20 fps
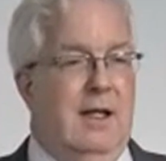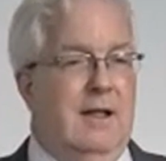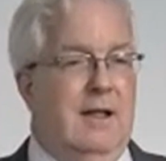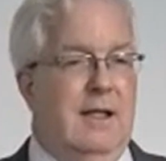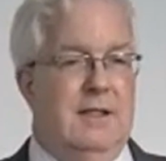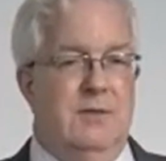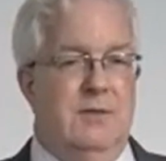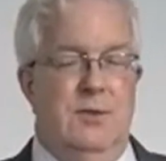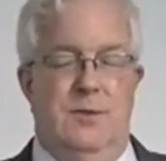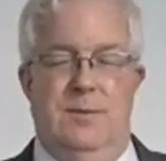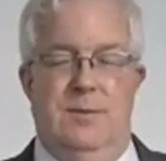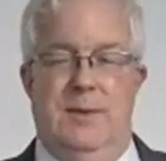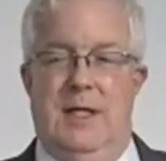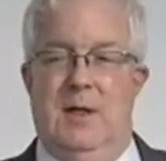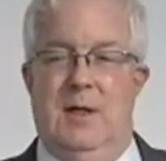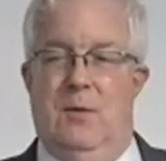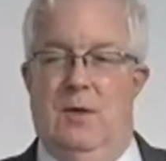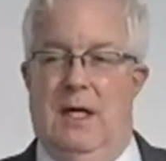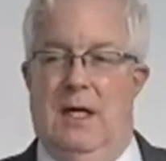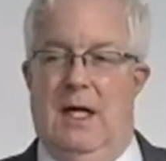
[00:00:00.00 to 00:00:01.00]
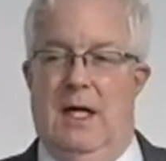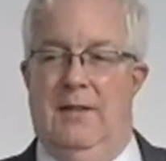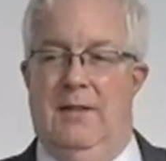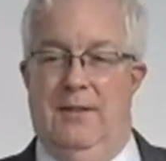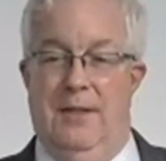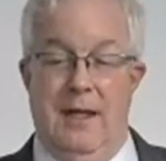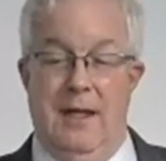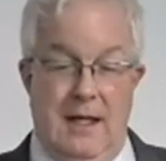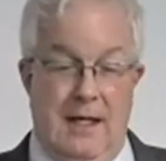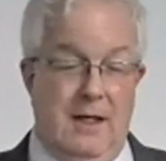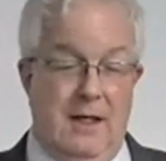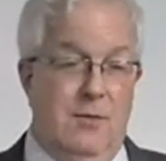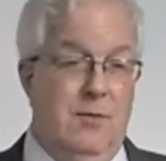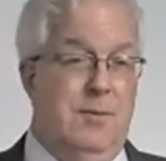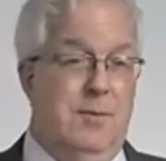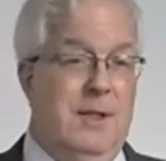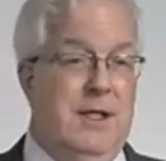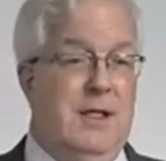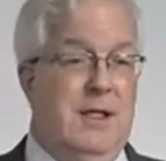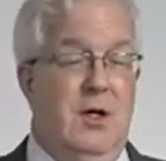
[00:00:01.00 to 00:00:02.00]
this would be what I think
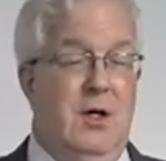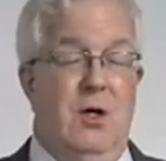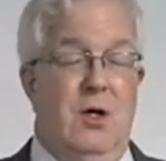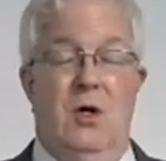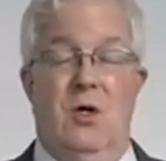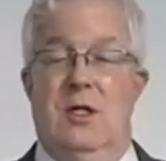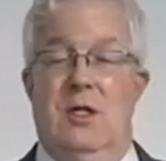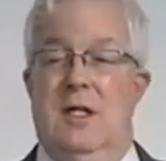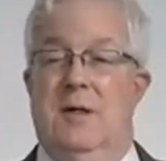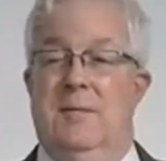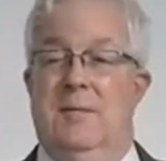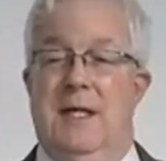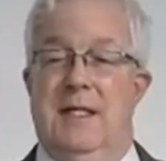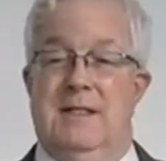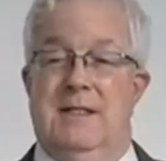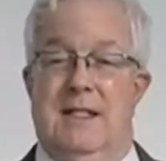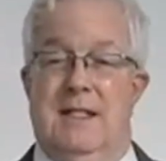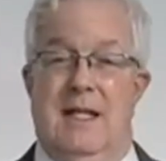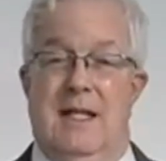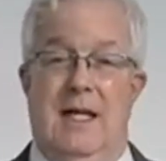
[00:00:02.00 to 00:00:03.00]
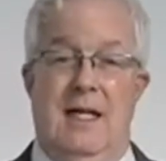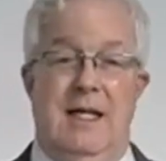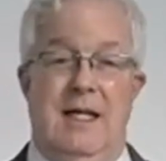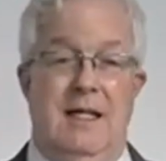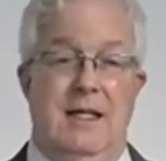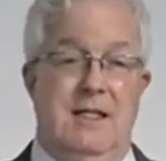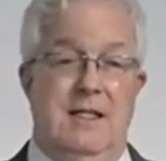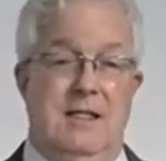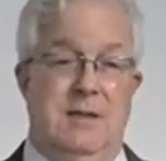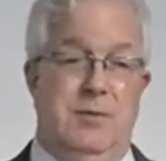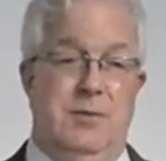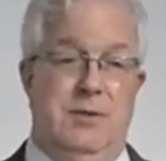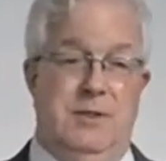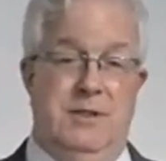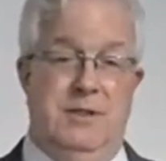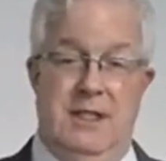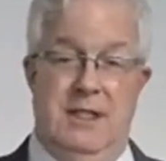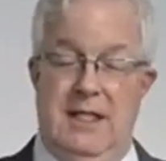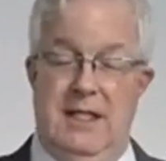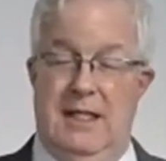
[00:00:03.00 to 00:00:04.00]
would be called a miscellaneous
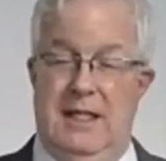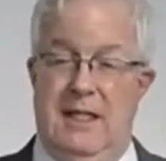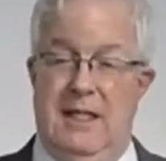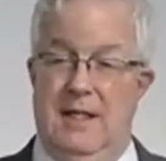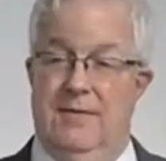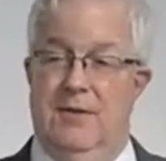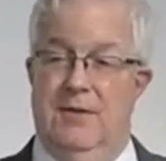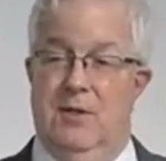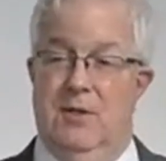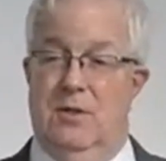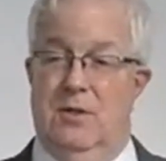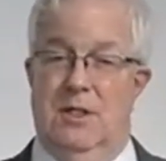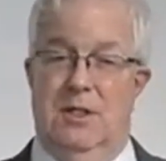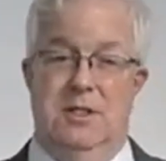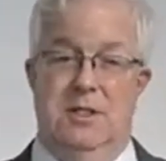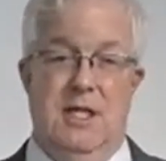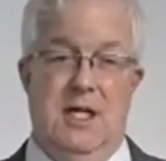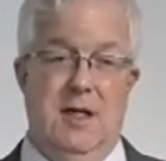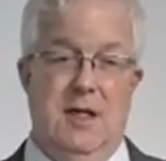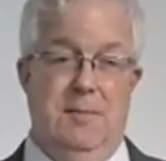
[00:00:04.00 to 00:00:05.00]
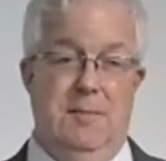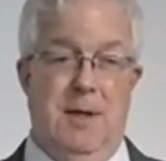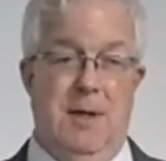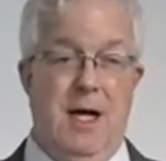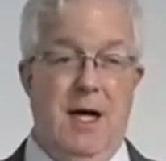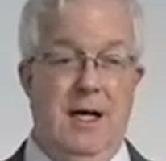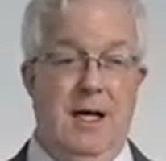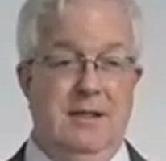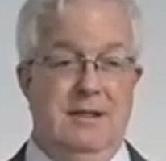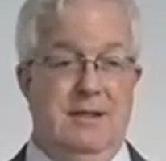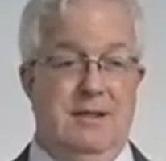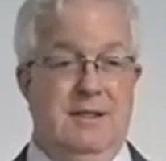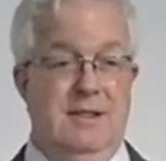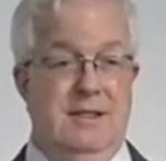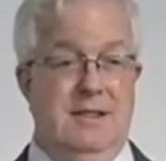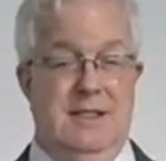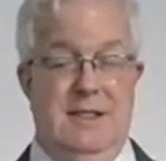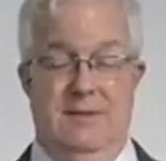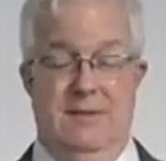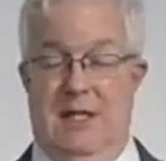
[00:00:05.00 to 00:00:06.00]
proceeding if you were to check a box on the
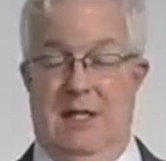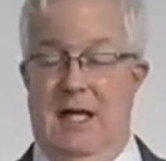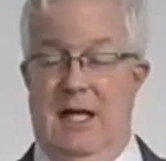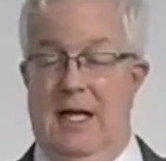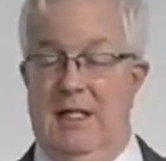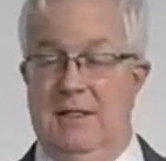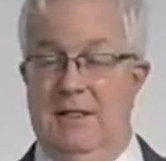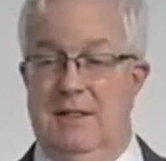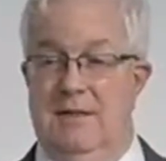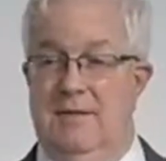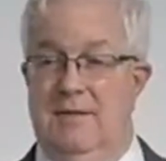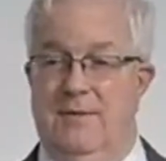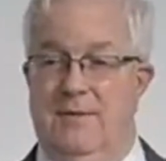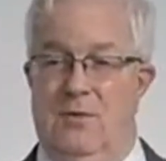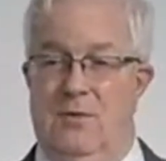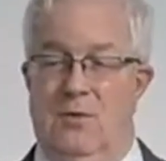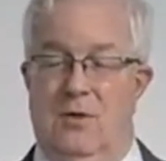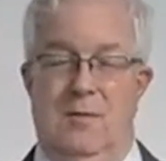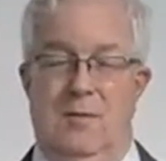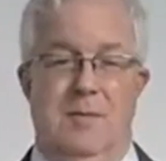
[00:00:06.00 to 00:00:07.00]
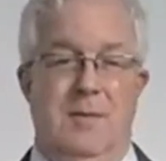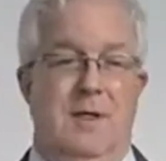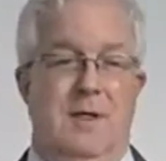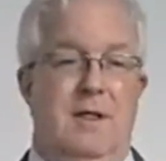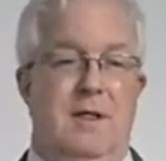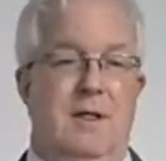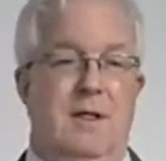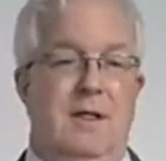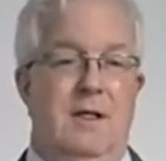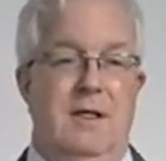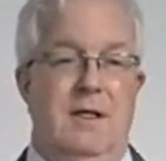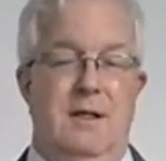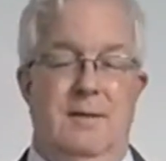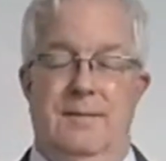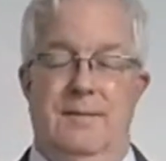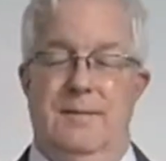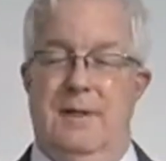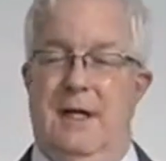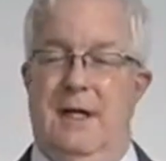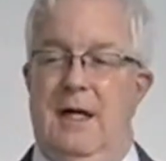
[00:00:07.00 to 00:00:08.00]
civil action form at
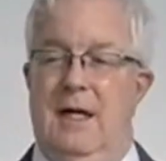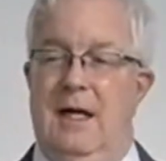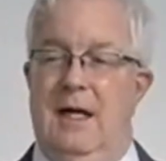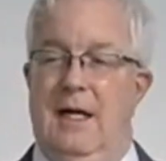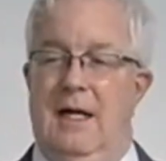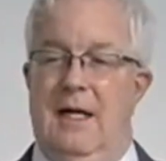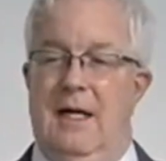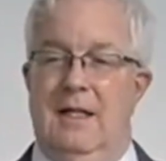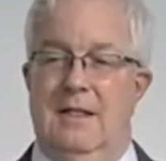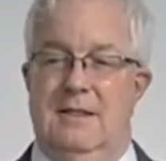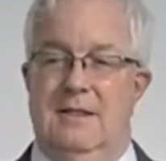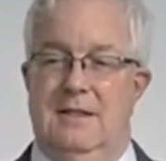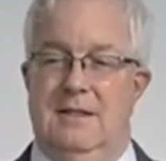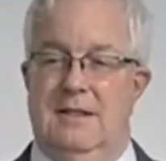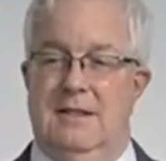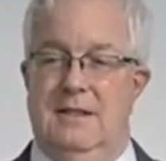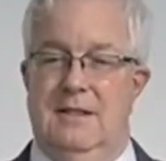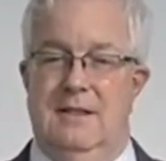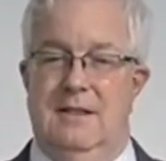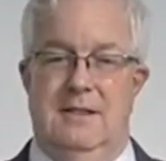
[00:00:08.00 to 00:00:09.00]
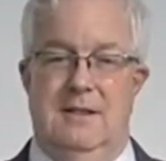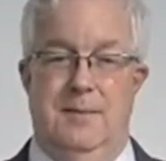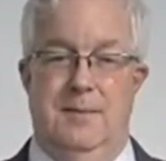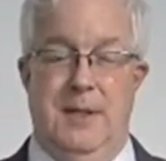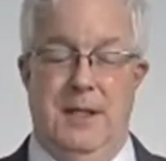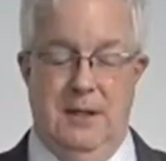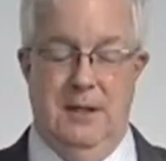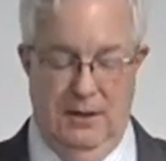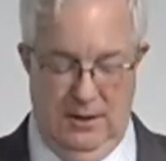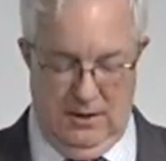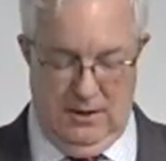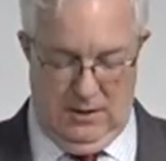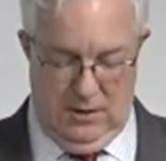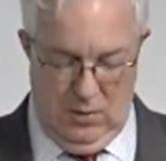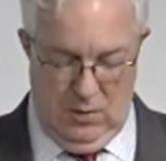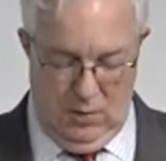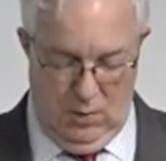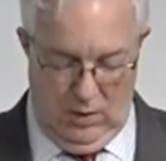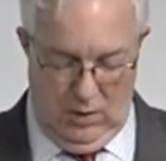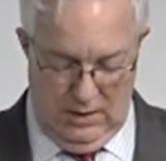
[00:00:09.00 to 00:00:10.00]
a superior
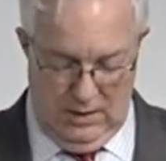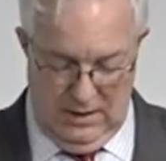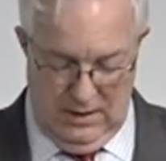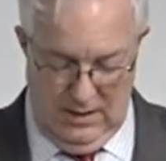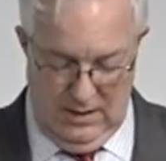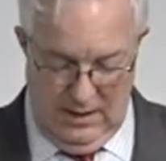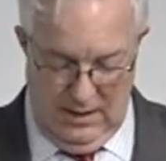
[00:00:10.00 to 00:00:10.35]
court.